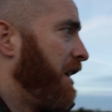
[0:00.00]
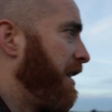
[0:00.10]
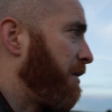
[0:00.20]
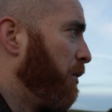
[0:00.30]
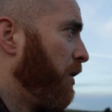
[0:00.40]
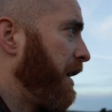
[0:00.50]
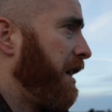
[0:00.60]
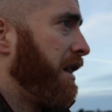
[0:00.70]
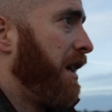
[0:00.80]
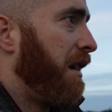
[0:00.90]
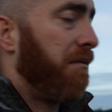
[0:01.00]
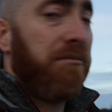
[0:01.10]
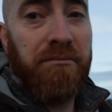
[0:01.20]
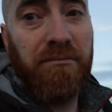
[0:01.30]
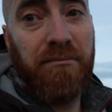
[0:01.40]
this morning.
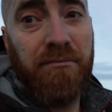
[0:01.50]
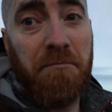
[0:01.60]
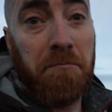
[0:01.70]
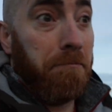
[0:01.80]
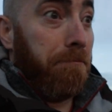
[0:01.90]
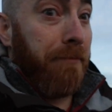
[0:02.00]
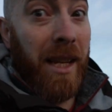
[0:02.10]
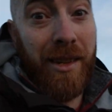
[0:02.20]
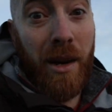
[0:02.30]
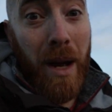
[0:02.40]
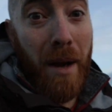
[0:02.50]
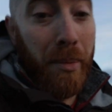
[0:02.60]
Let's see what